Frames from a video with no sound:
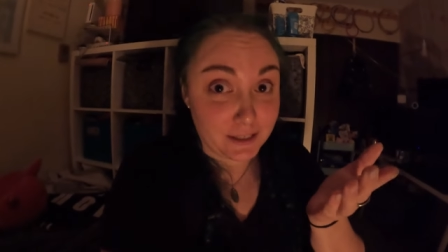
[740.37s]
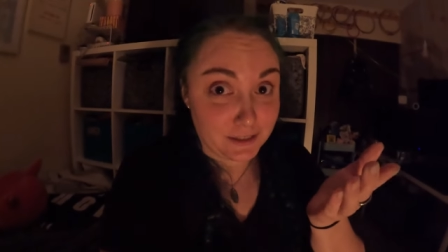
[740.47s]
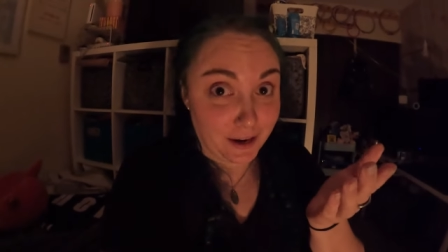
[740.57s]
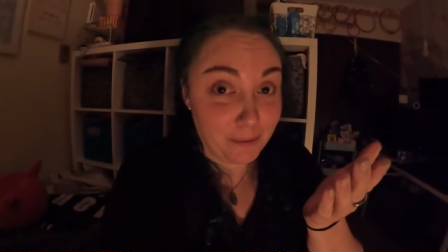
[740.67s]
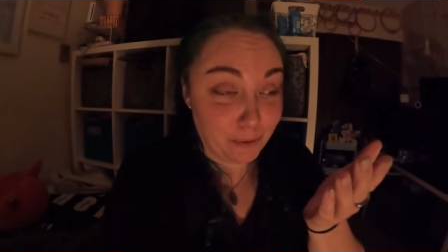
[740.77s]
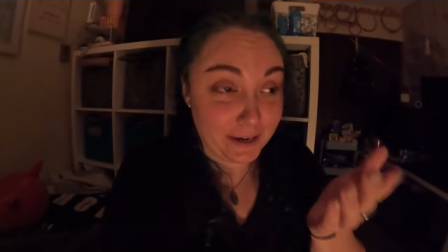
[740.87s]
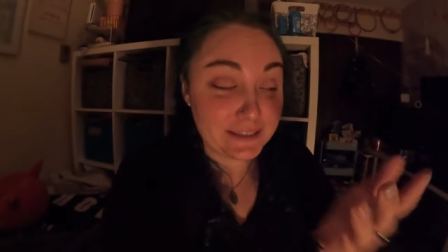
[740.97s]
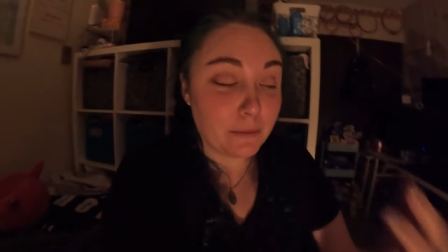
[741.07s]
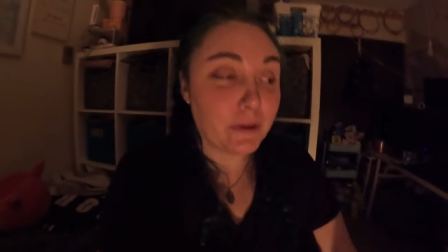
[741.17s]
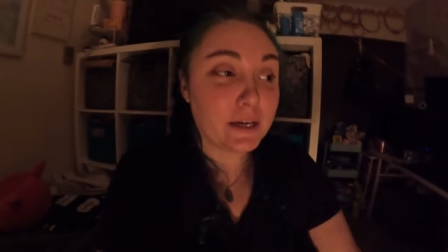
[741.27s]
like, did I break
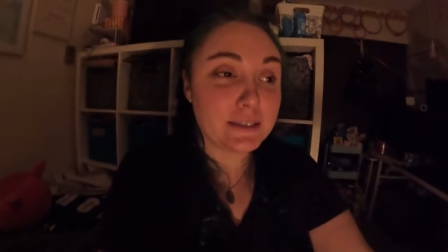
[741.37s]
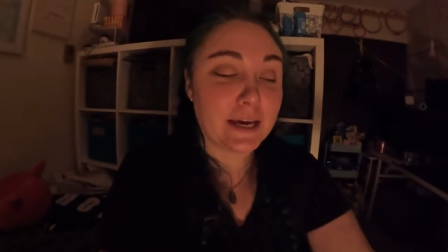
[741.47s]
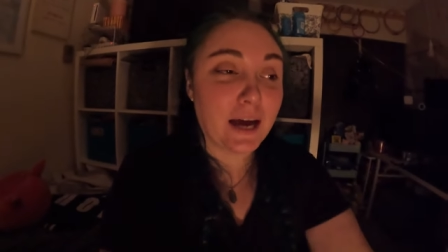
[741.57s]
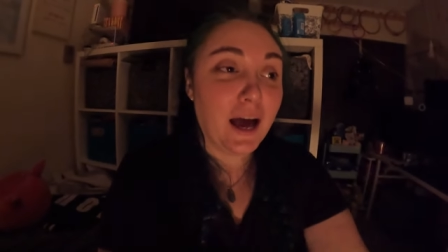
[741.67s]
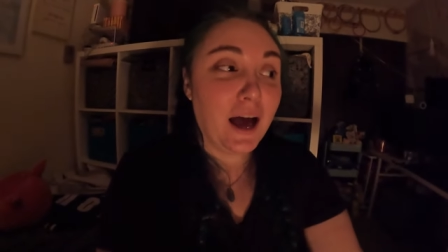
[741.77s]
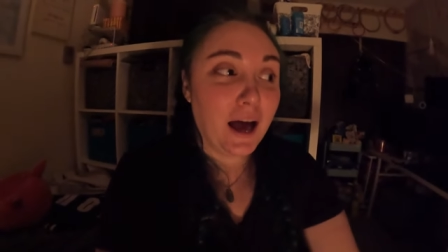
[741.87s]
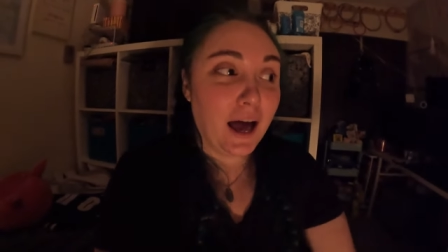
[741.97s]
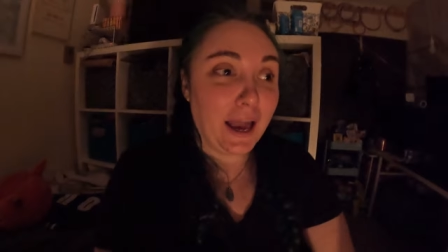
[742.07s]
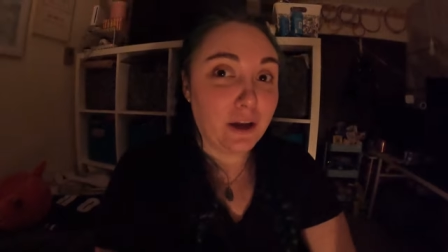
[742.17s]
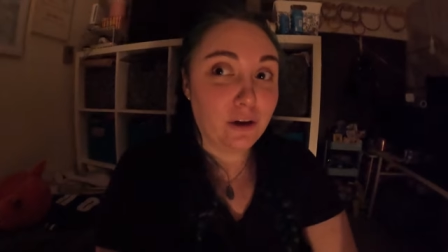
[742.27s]
something? Because like
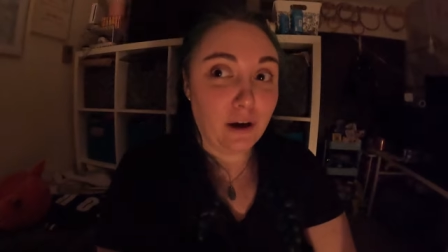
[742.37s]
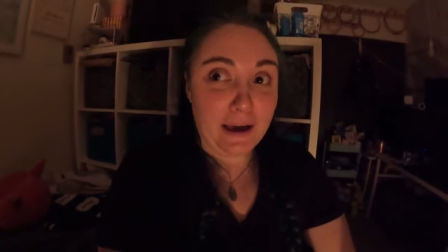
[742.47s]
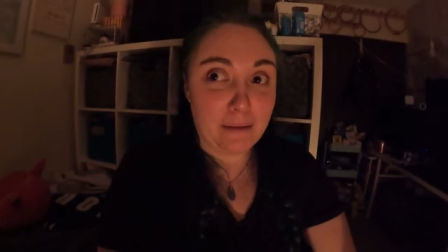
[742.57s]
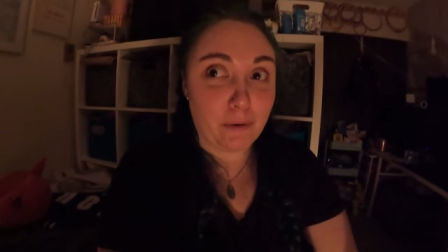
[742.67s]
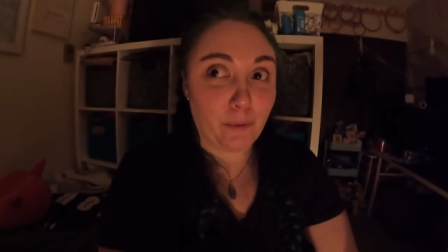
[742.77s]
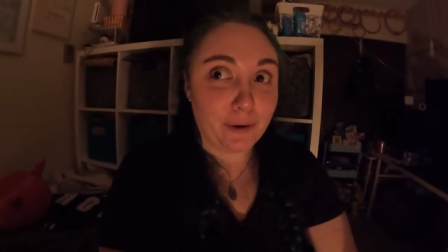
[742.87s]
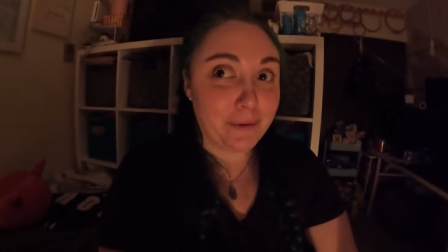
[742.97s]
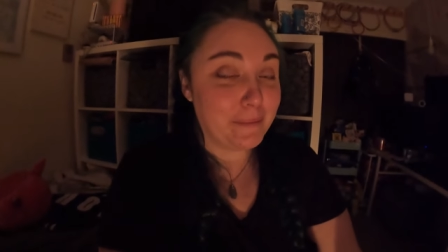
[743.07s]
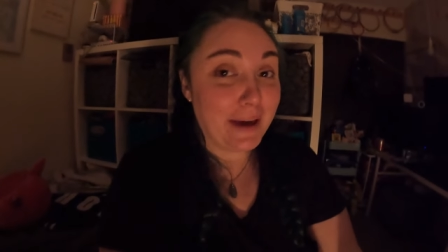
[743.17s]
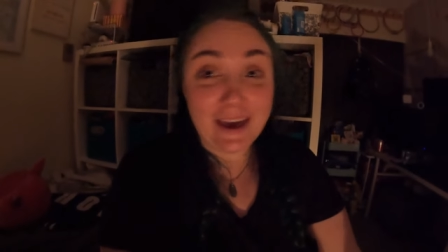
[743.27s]
I, I had my water
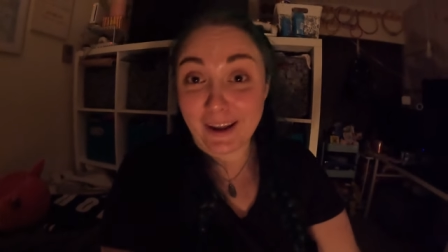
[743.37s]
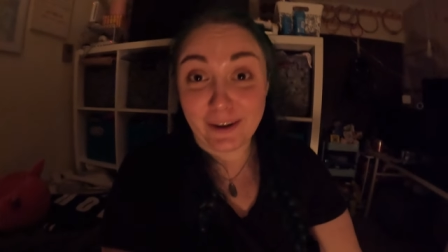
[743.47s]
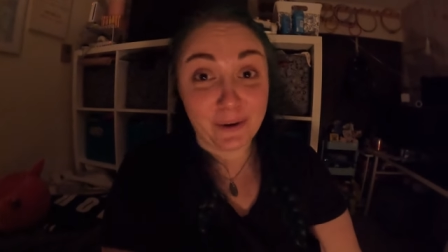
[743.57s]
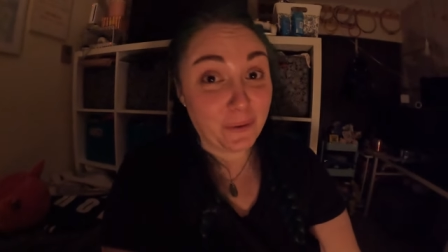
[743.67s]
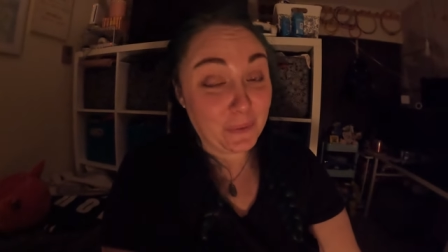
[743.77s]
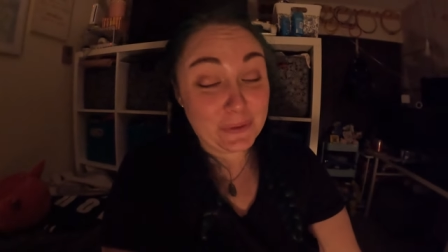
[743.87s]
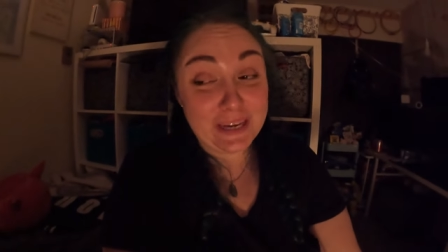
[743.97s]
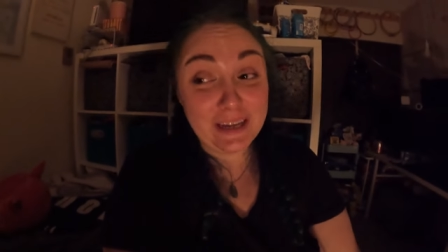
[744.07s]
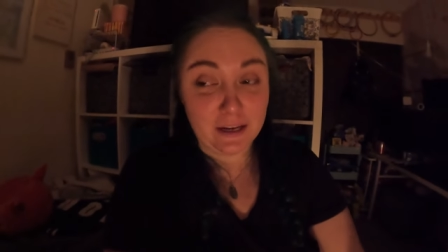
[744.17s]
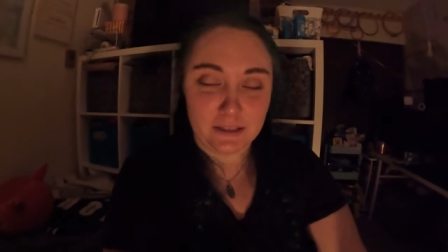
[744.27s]
bottle in my hand. I couldn't hold it.